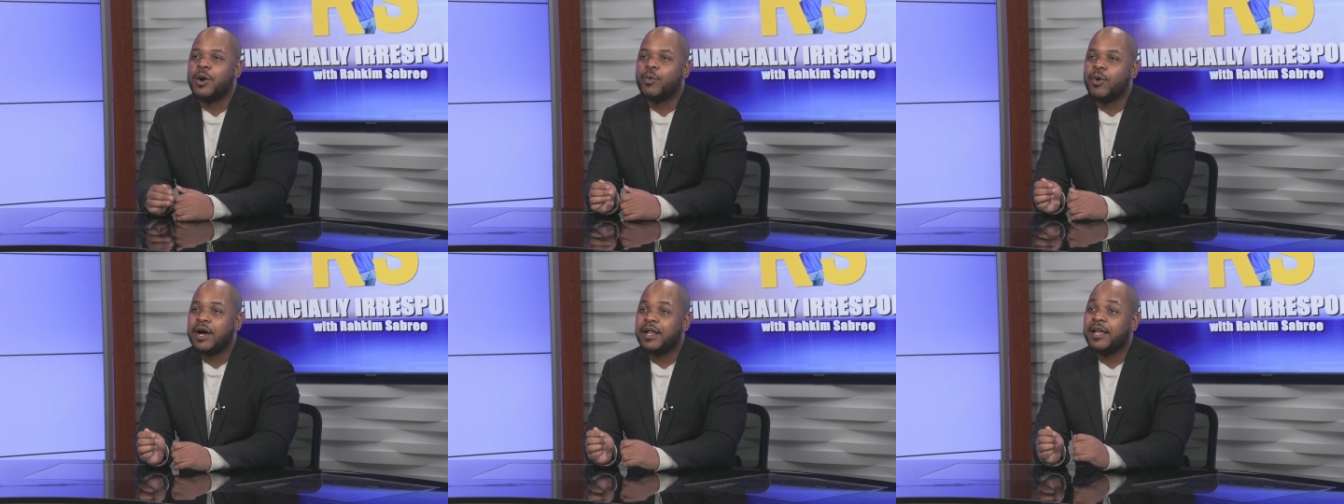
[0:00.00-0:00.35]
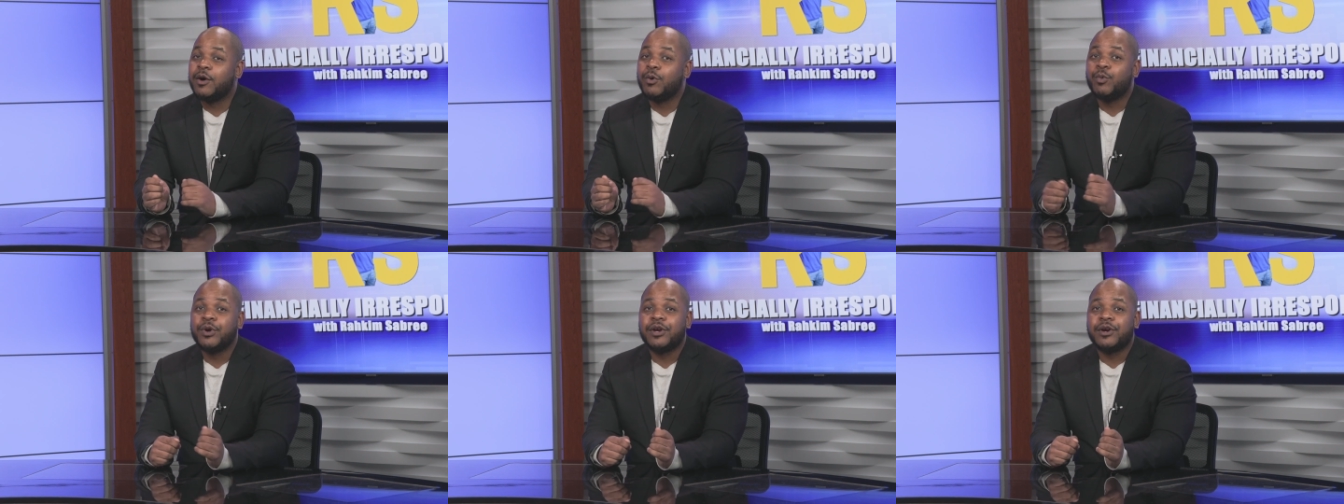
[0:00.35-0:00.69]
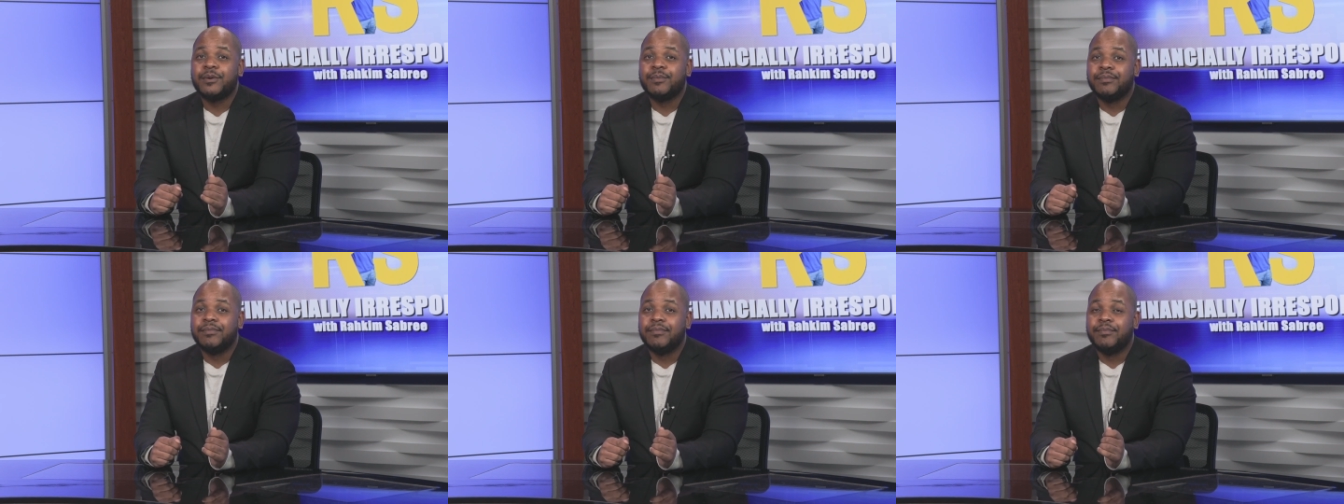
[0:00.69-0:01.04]
while I
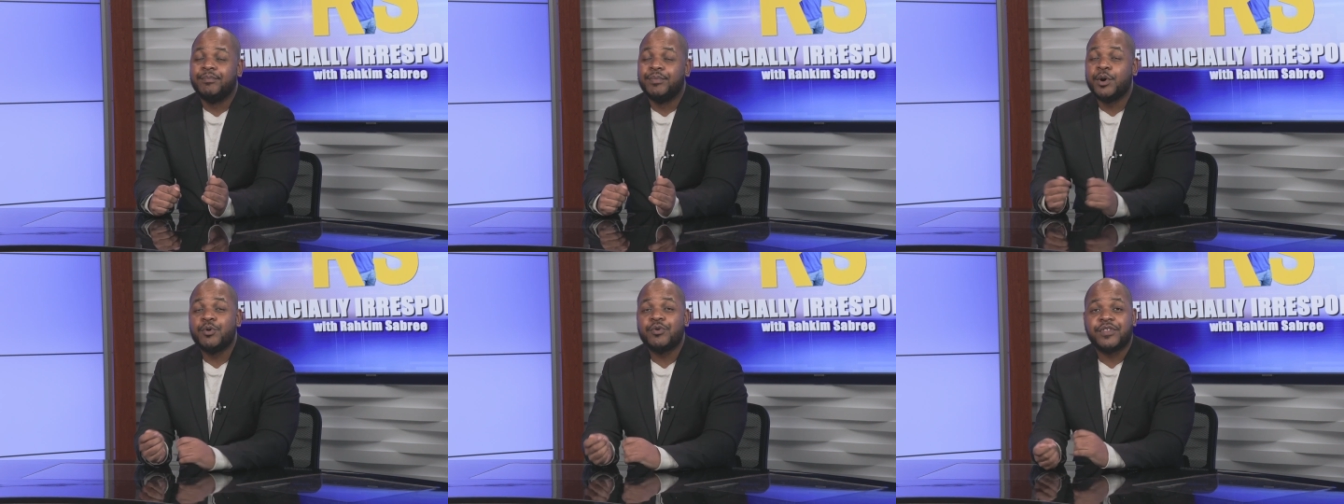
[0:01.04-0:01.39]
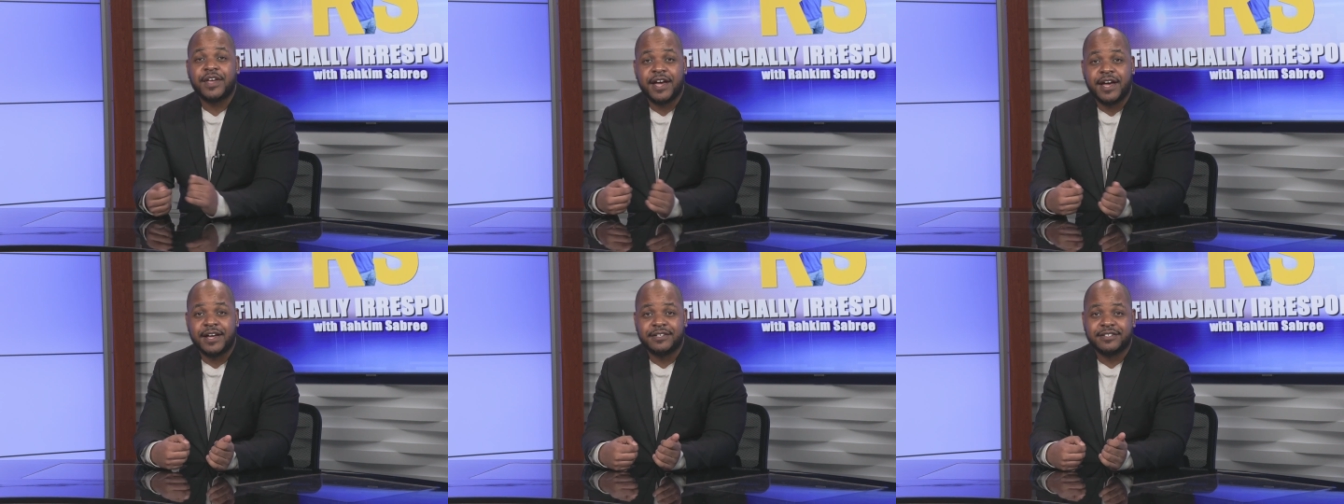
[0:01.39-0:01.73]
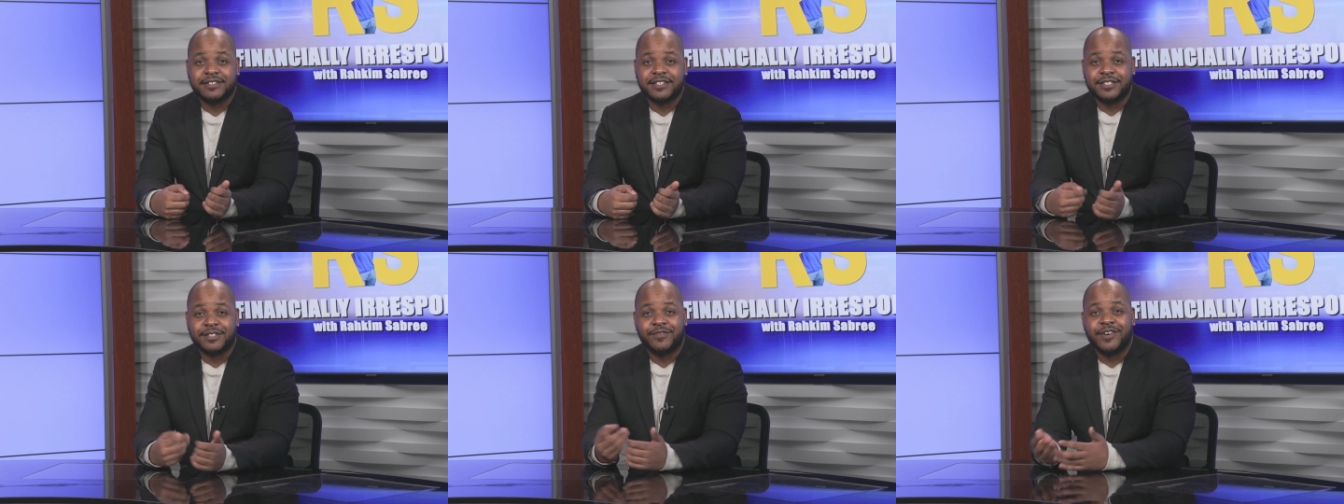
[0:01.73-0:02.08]
wear both
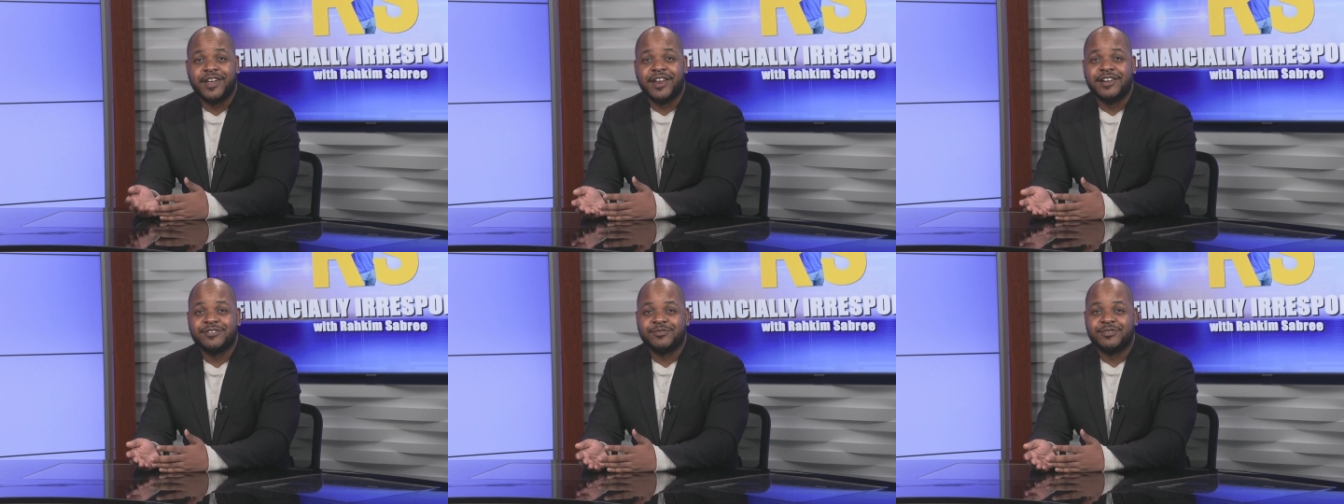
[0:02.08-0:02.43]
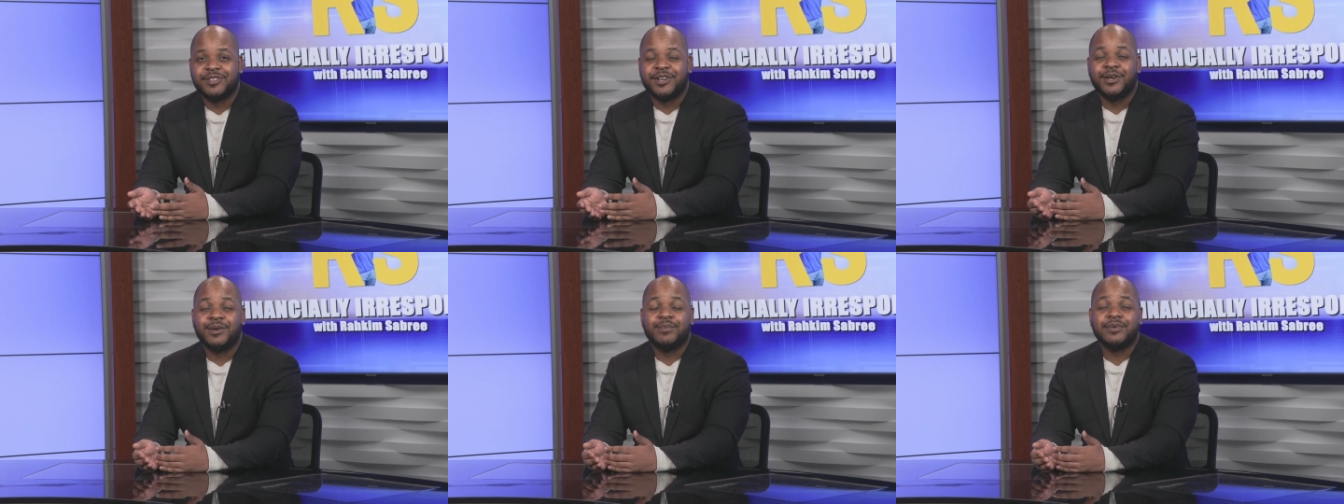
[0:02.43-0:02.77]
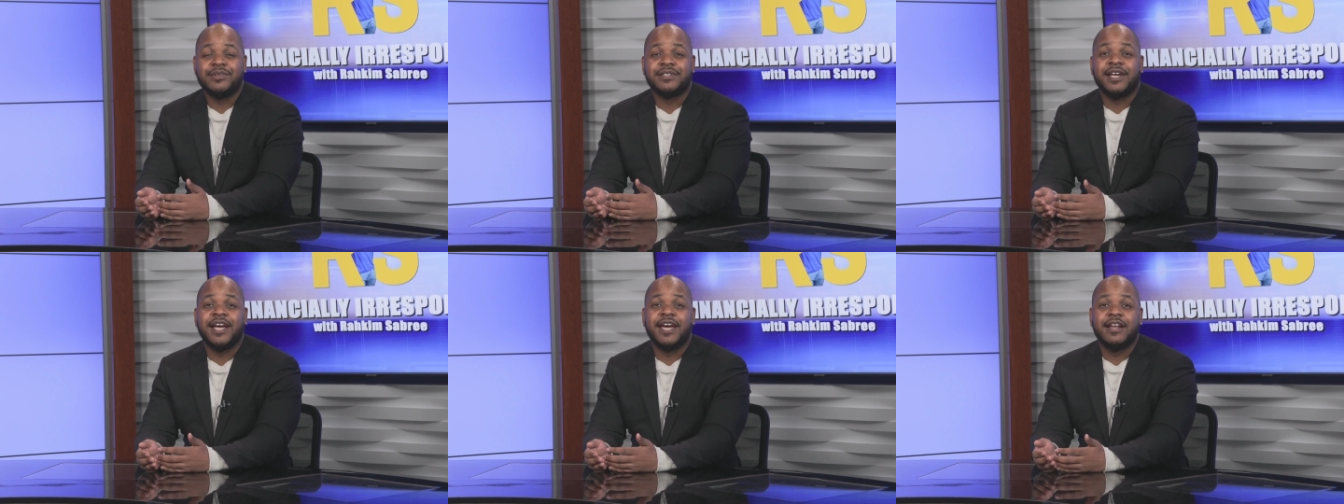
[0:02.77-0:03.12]
hats as a financial
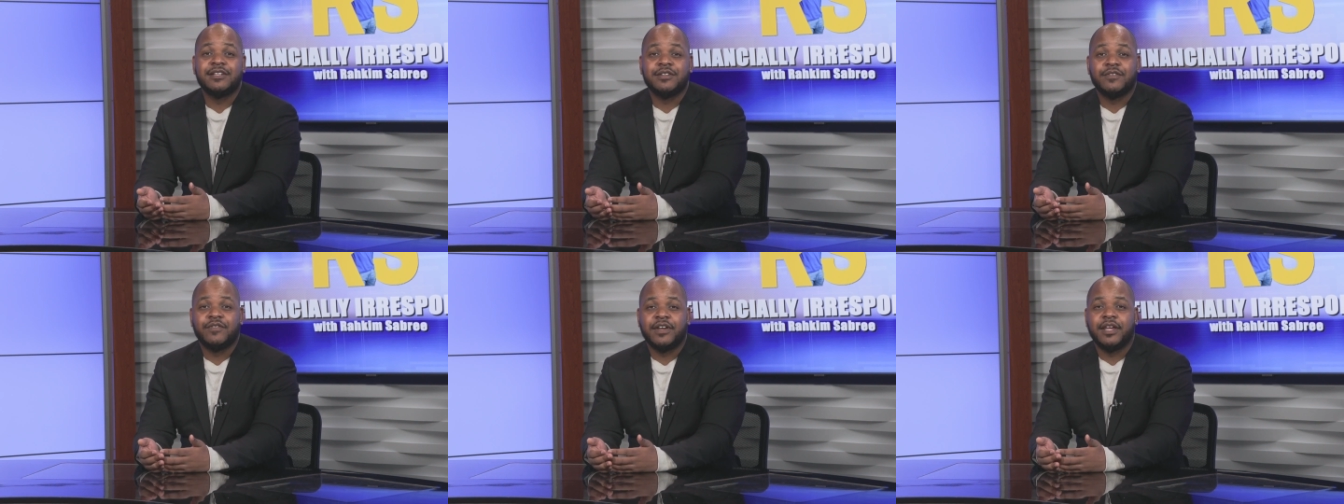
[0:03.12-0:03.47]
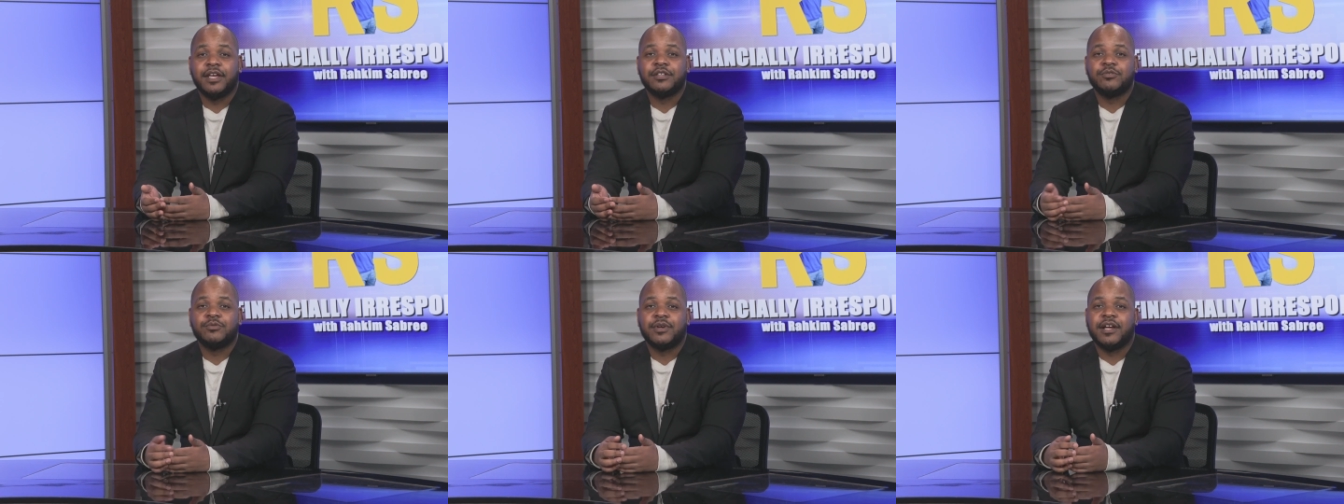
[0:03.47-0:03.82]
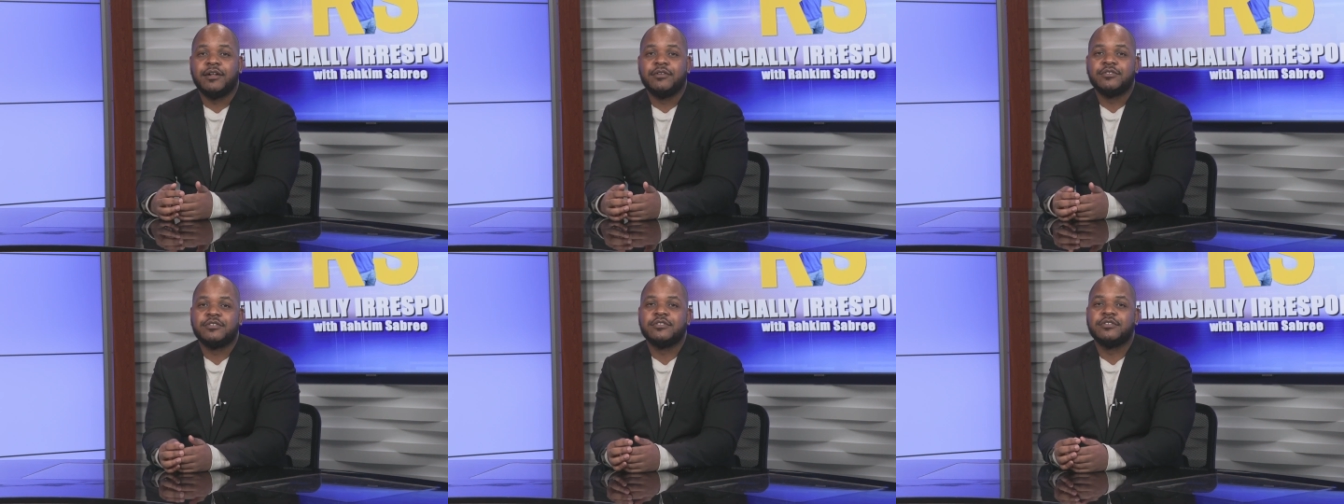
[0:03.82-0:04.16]
therapist and as a financial
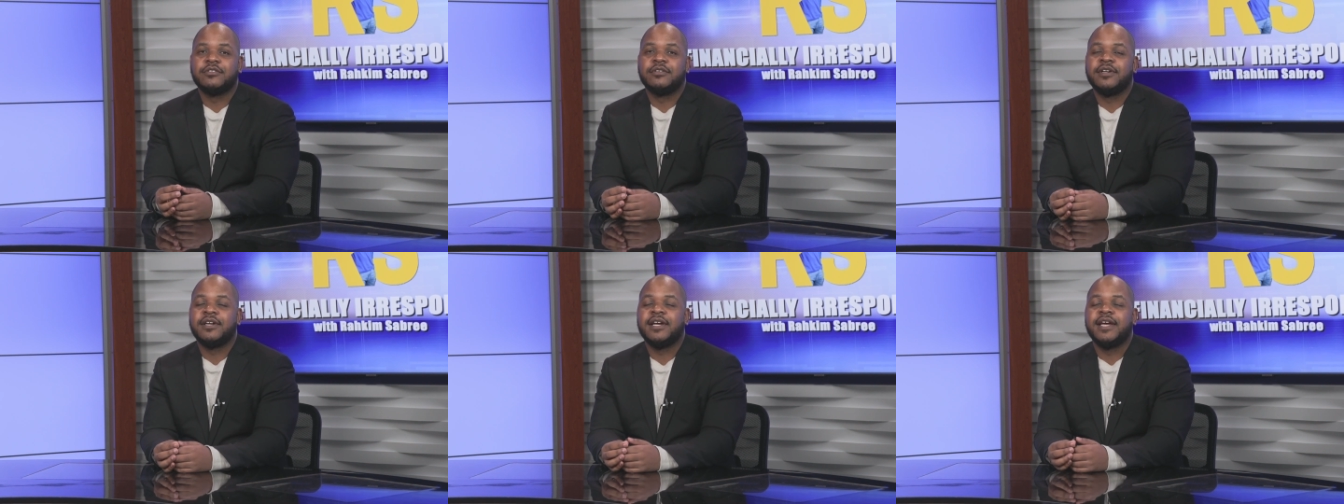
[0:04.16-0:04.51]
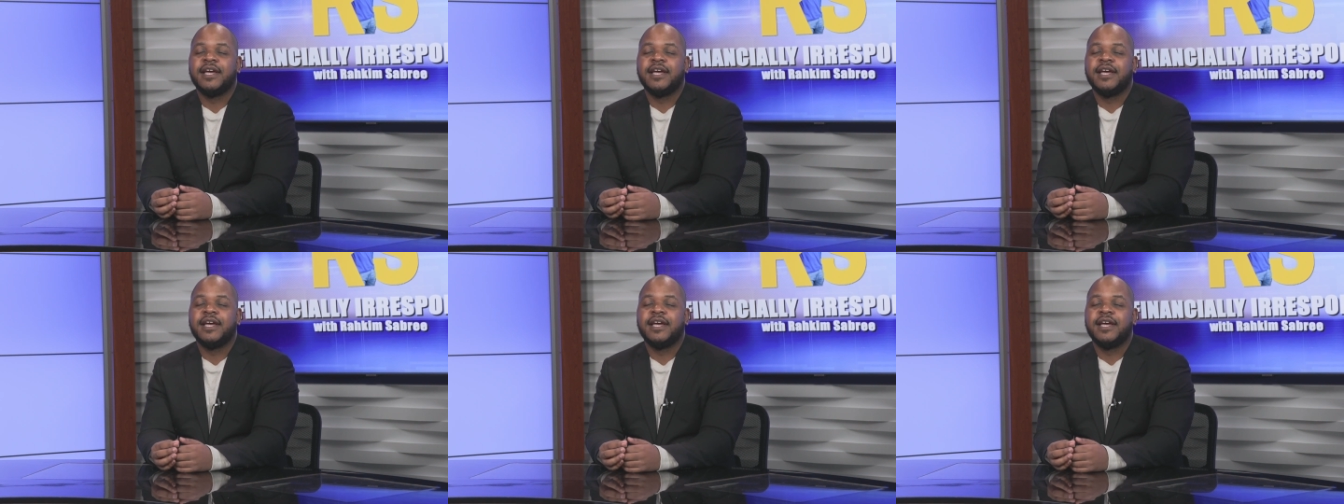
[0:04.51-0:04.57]
counselor,